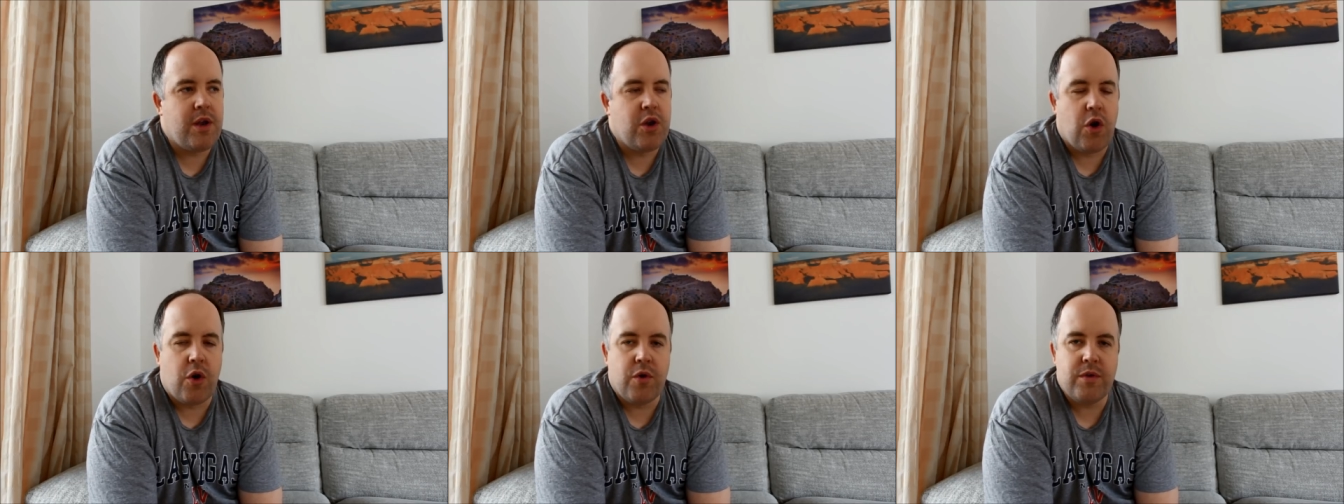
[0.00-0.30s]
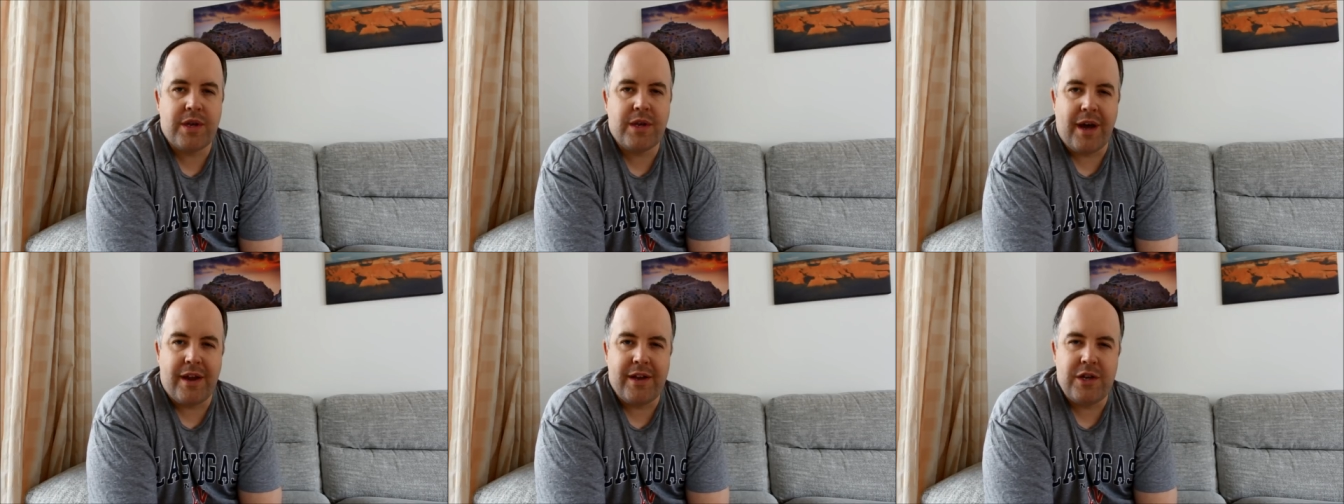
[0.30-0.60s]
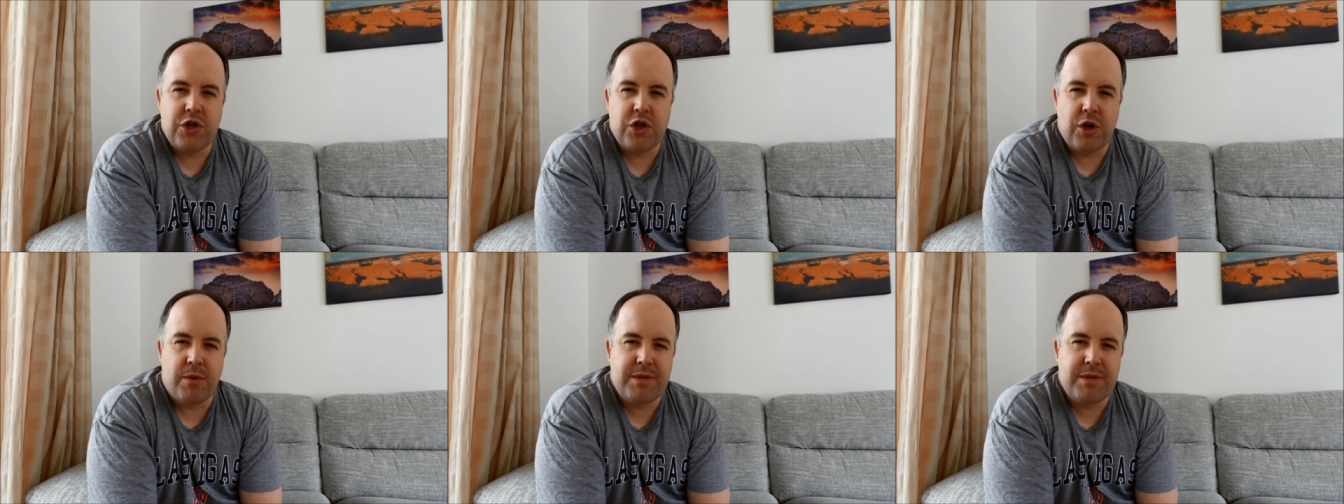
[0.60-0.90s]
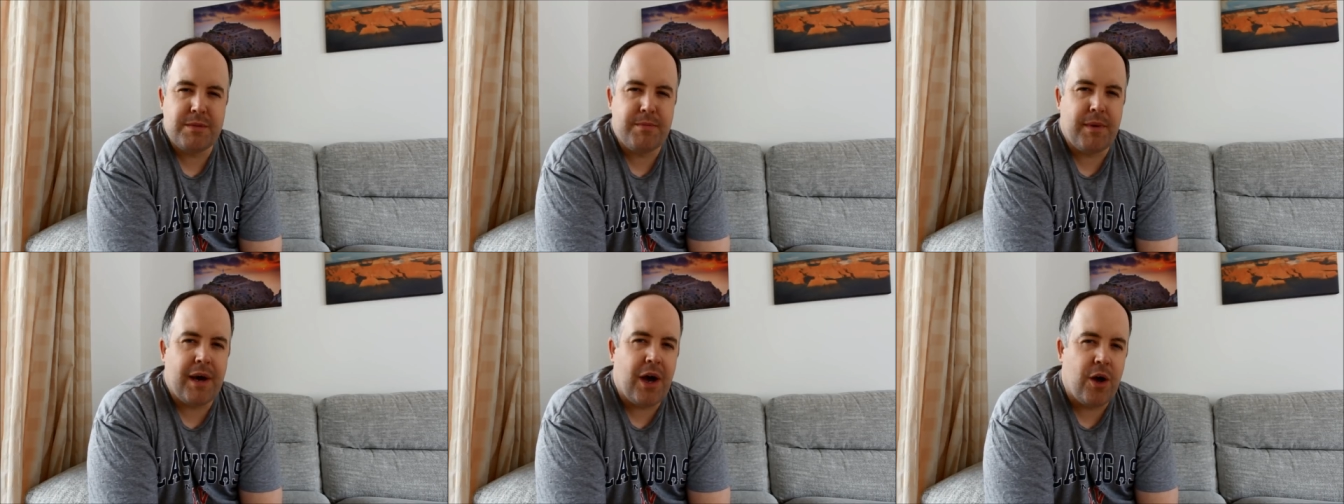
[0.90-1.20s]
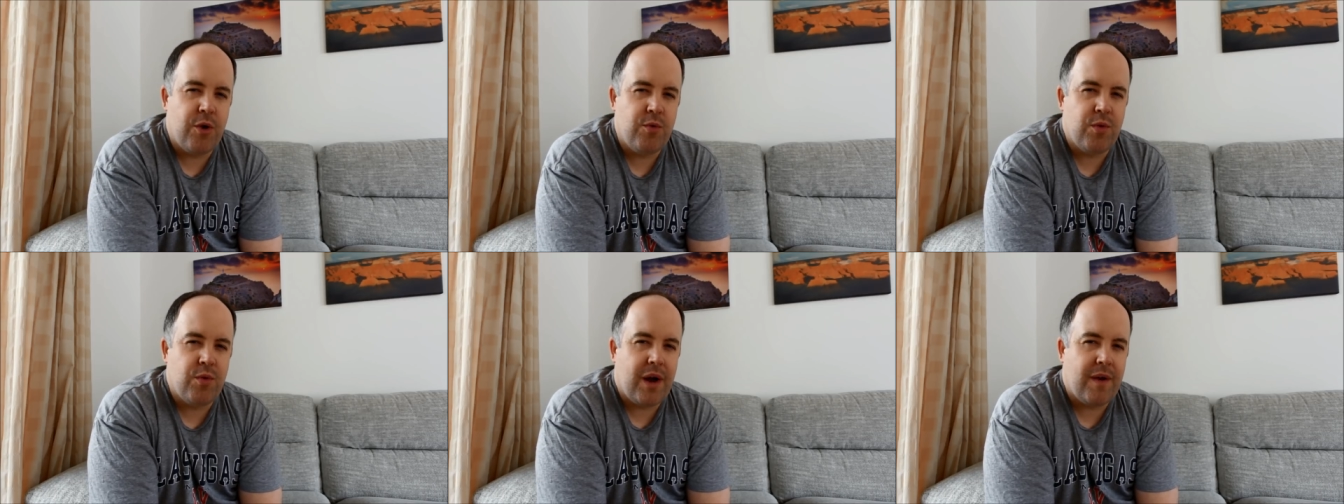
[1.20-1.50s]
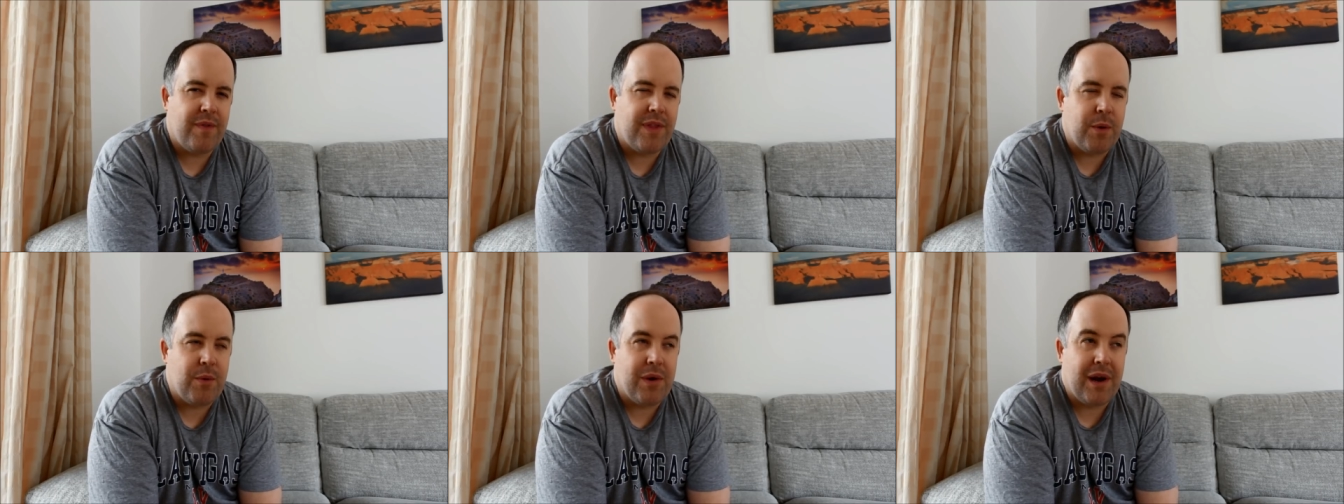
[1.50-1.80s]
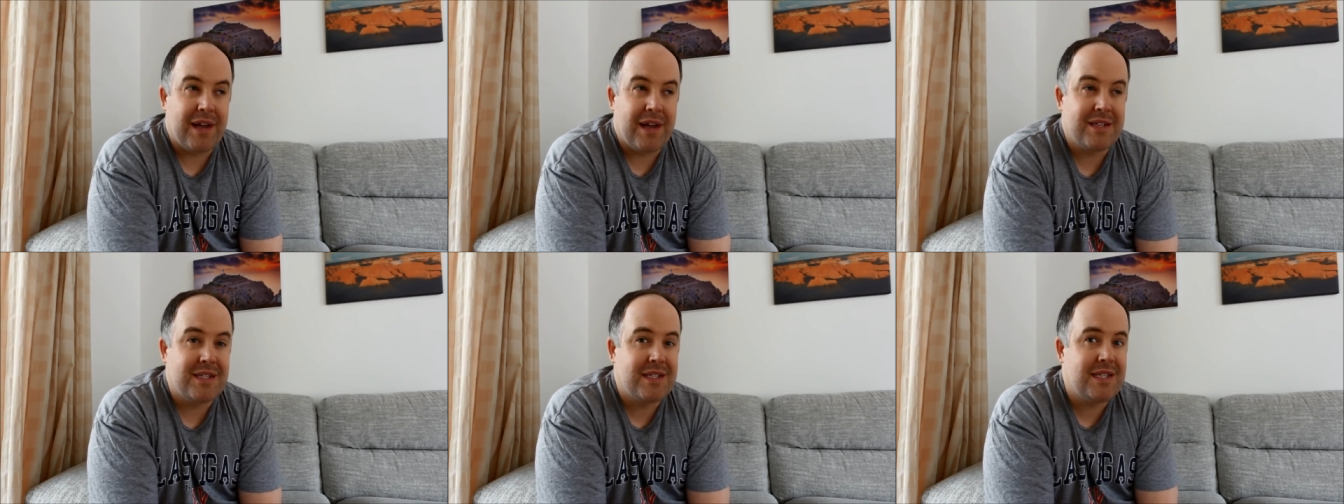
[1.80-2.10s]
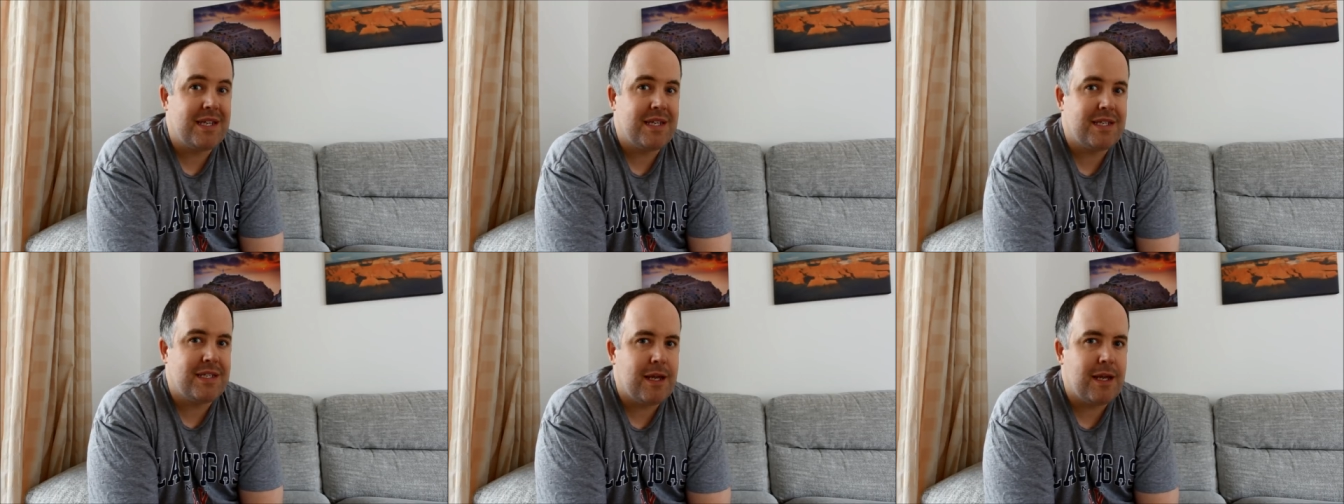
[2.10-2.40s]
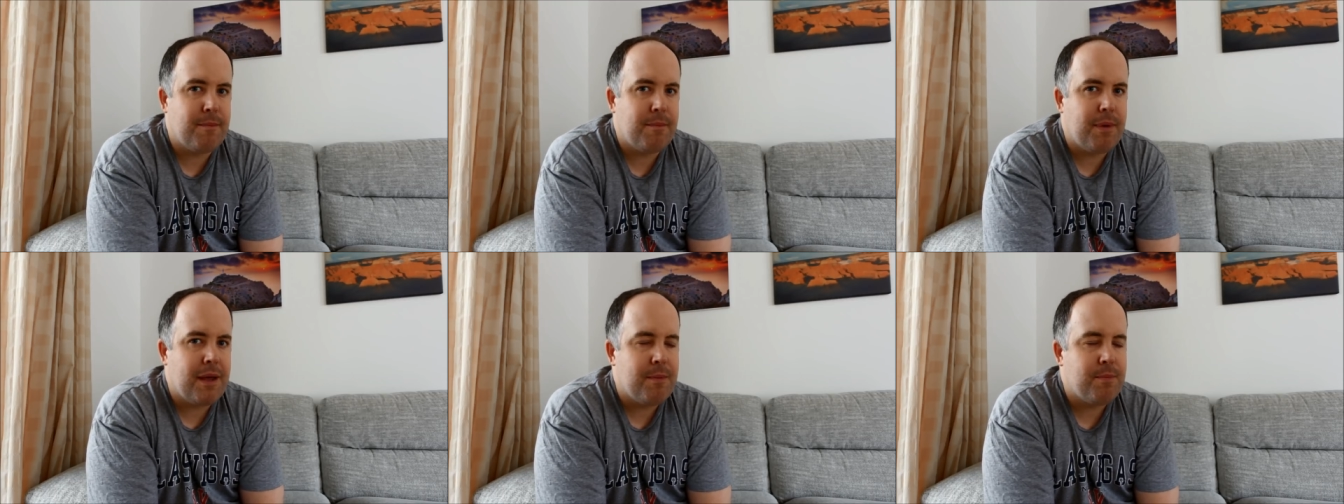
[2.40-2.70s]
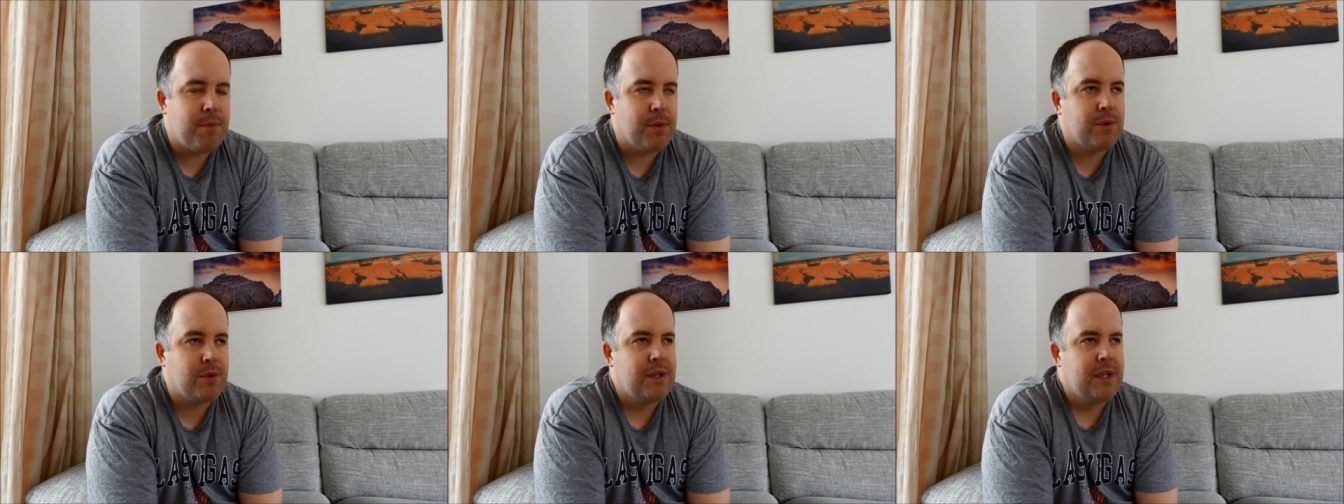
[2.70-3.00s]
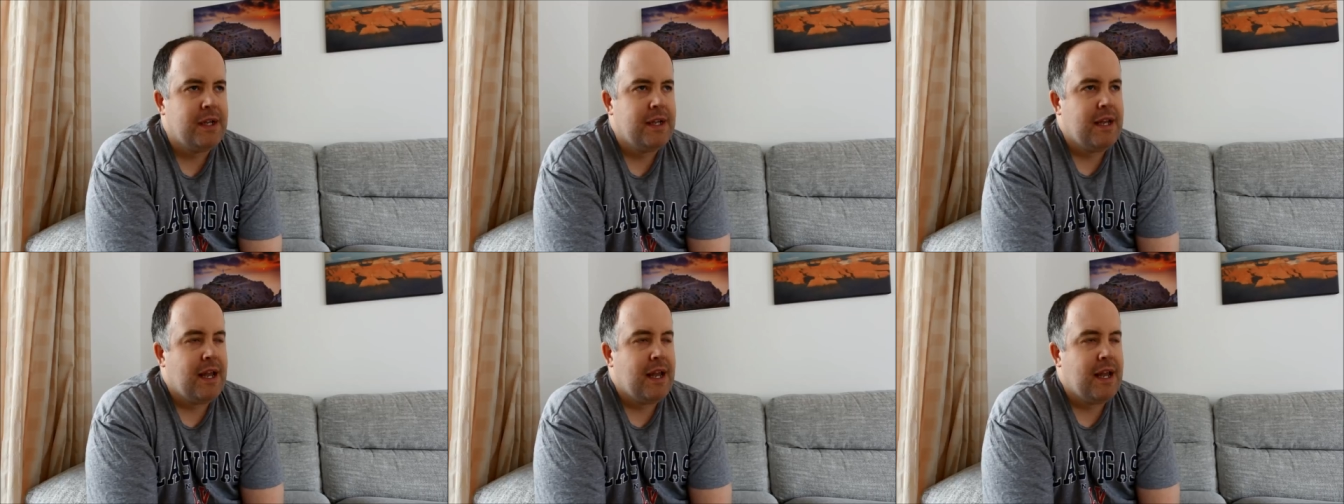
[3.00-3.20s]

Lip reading: not kind of jobs in my own right. They were like assisting people.